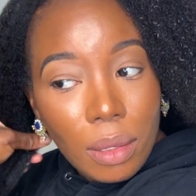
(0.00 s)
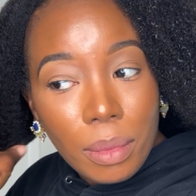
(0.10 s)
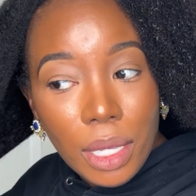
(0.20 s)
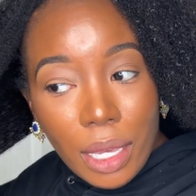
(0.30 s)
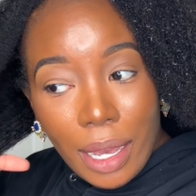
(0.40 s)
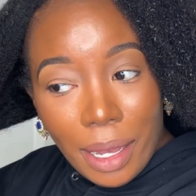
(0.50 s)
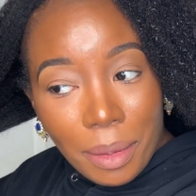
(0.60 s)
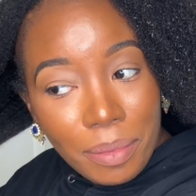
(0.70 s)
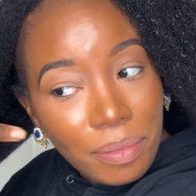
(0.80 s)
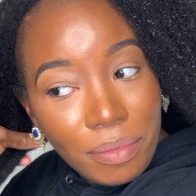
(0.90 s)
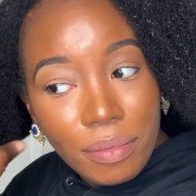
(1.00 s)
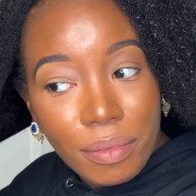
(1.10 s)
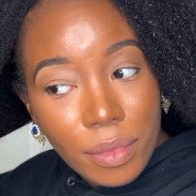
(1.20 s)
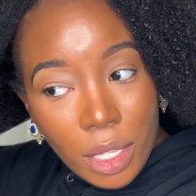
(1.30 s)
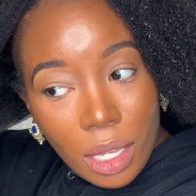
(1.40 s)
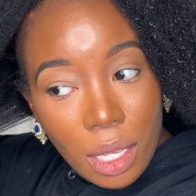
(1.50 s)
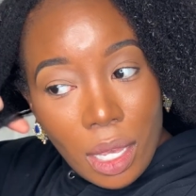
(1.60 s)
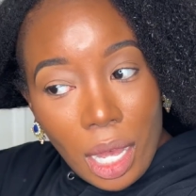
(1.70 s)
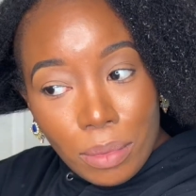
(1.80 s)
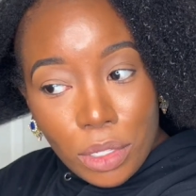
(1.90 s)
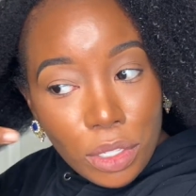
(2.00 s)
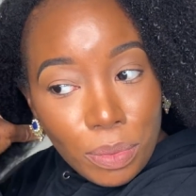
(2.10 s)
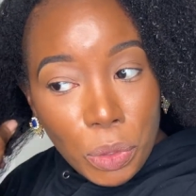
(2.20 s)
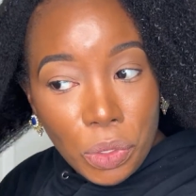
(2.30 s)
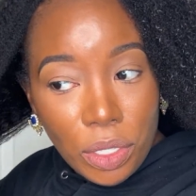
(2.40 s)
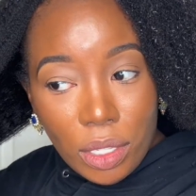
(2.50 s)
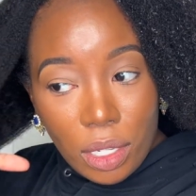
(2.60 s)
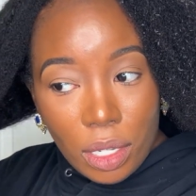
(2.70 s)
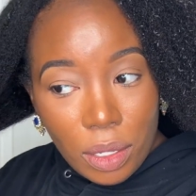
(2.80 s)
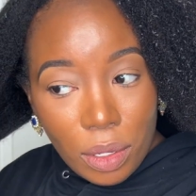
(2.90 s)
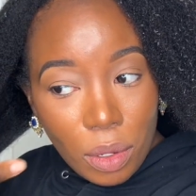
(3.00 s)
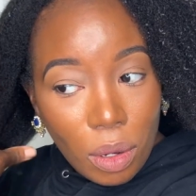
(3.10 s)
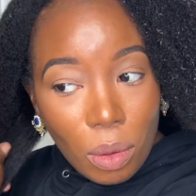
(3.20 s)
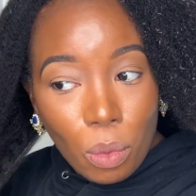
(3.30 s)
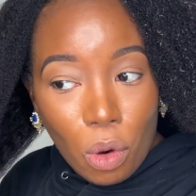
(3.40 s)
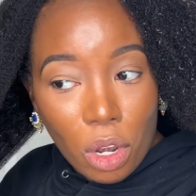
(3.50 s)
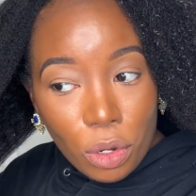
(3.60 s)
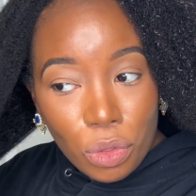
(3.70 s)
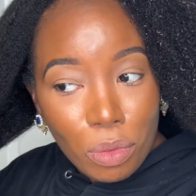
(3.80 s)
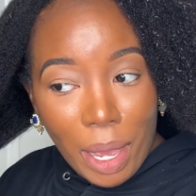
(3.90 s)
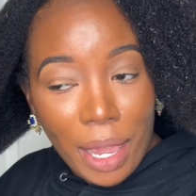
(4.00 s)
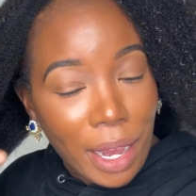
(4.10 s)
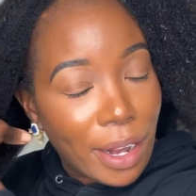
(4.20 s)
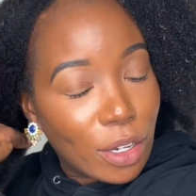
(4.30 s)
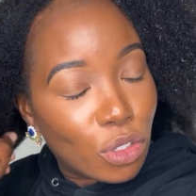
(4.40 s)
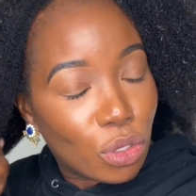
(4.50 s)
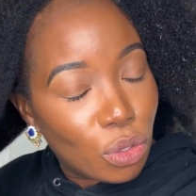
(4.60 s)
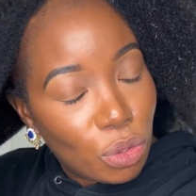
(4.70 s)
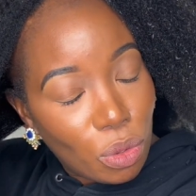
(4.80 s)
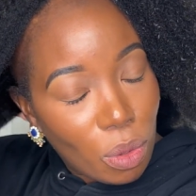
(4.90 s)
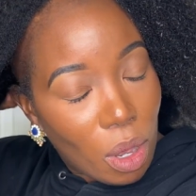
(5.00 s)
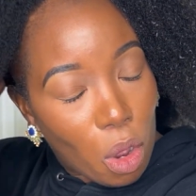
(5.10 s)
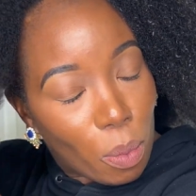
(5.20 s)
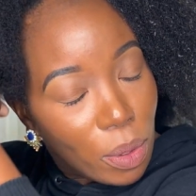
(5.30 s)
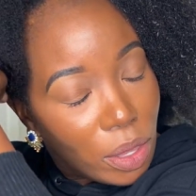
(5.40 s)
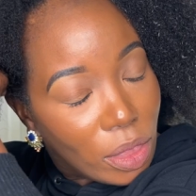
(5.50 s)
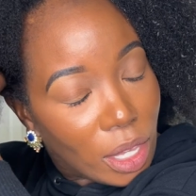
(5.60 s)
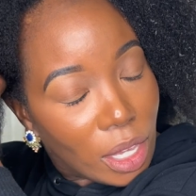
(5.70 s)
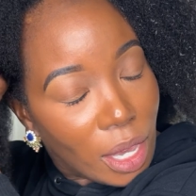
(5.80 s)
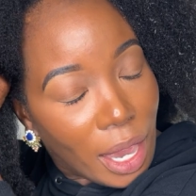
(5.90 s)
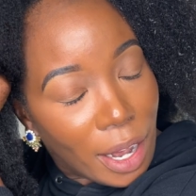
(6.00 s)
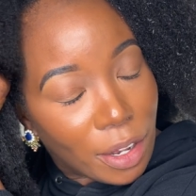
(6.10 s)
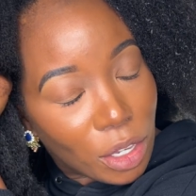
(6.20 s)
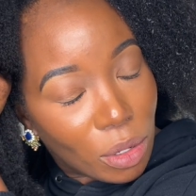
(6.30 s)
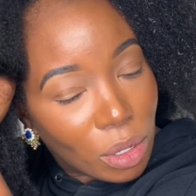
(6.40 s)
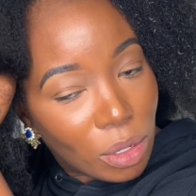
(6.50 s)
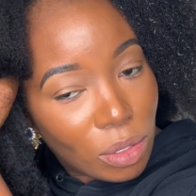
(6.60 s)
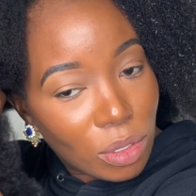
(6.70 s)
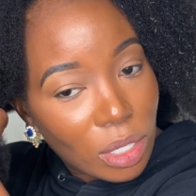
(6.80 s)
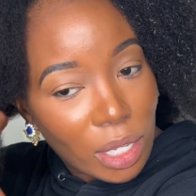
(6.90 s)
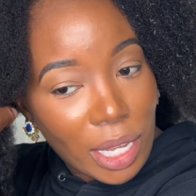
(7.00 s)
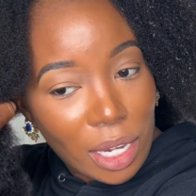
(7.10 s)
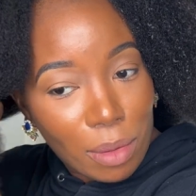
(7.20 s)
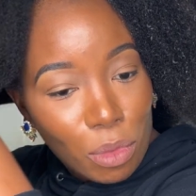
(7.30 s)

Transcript: but yeah, I'm just smoothing the water through my hair to open the hair cuticles to let in